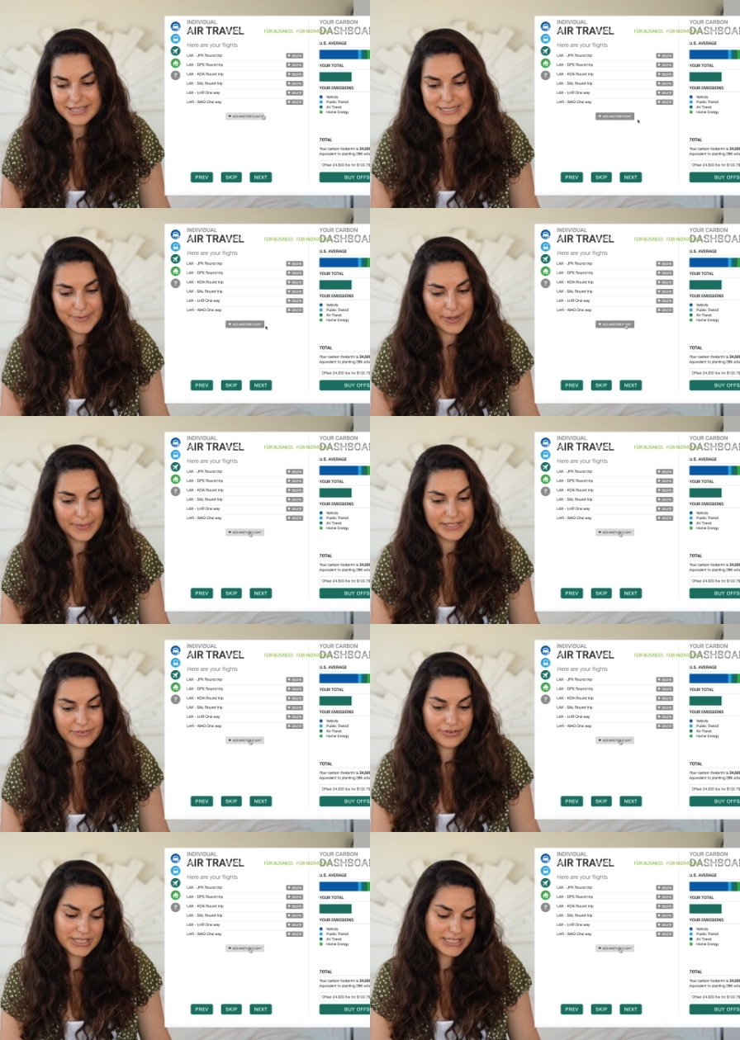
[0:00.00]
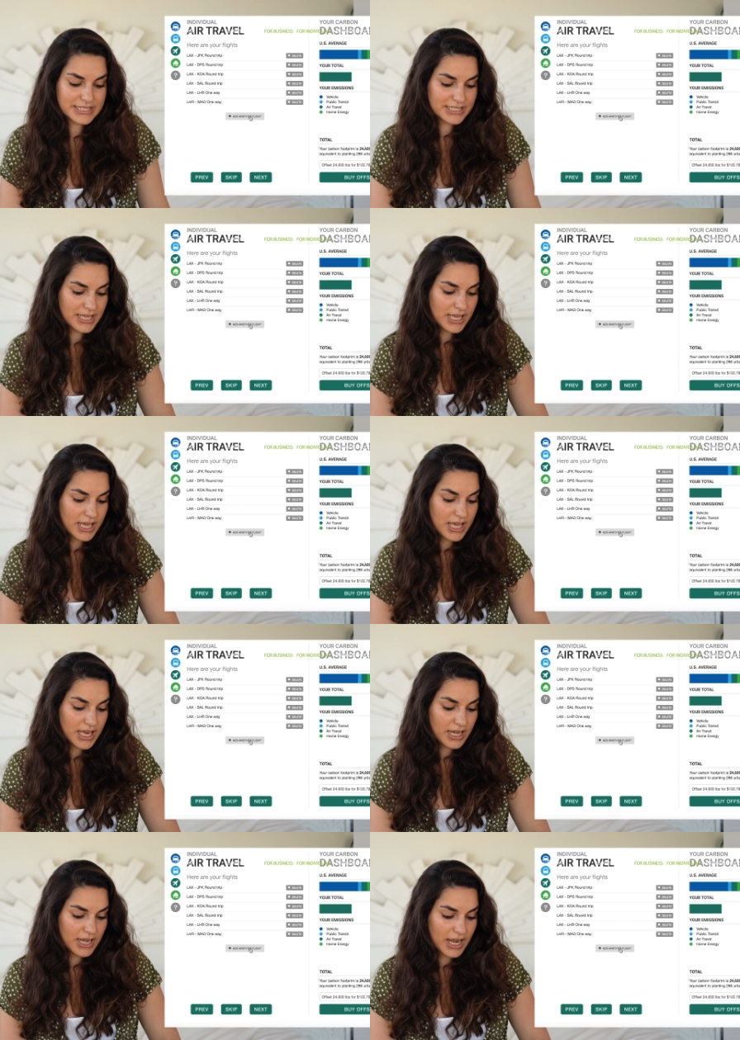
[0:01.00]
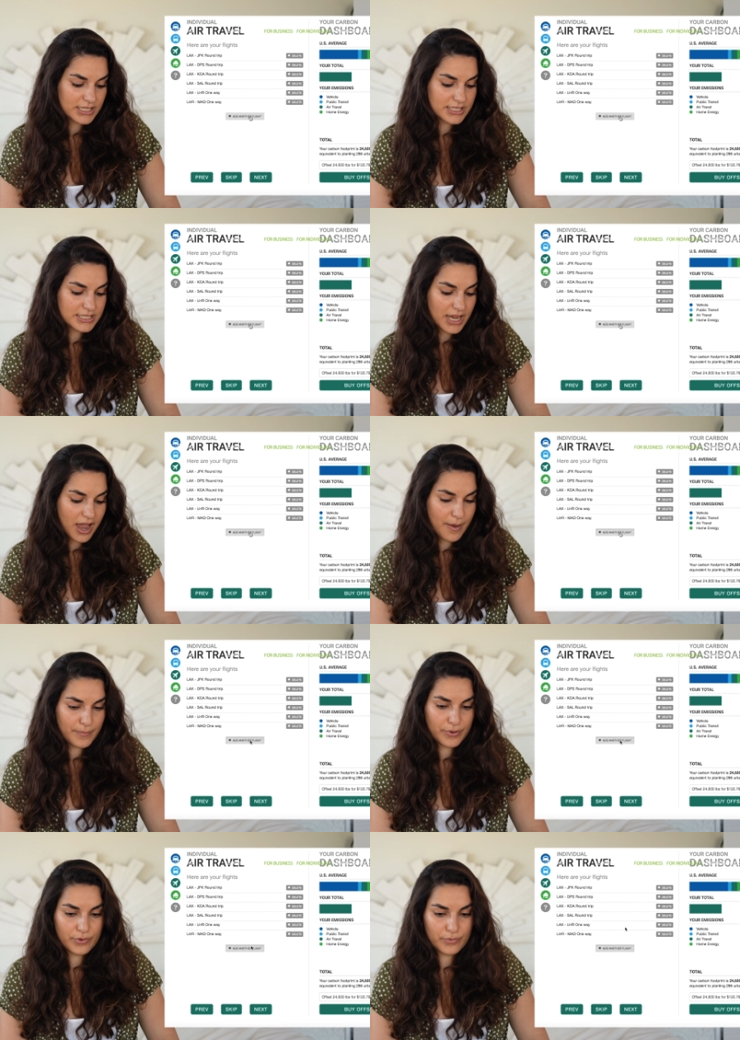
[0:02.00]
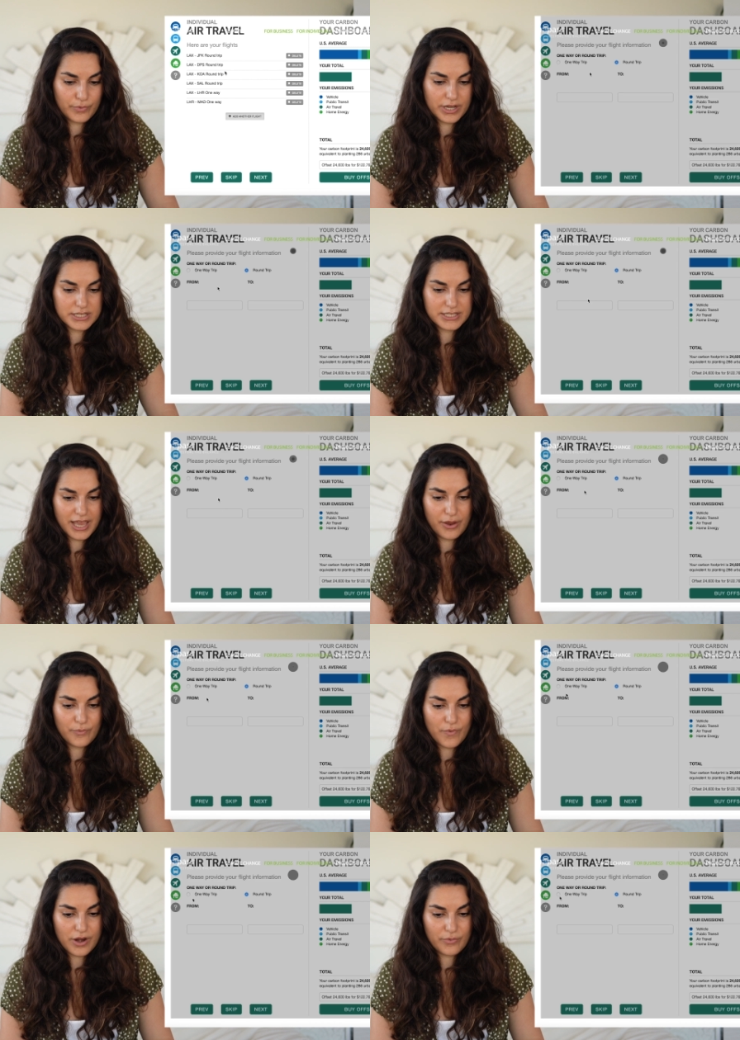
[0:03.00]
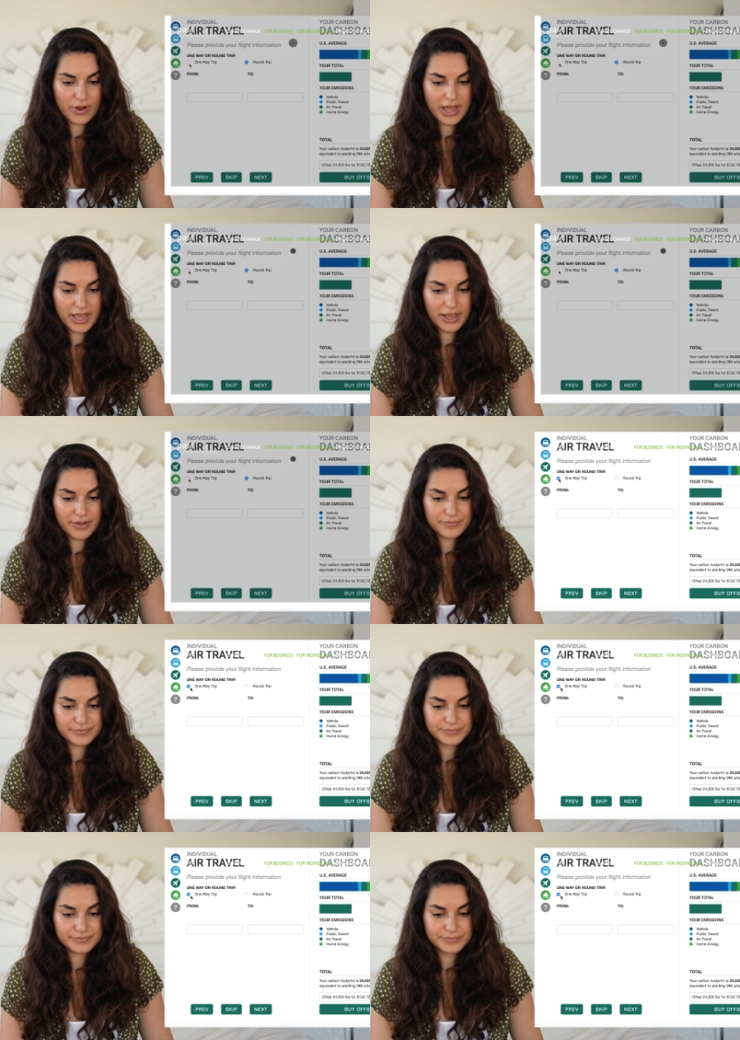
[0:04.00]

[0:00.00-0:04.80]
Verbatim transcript: doesn't make a big difference. Next up was a one-way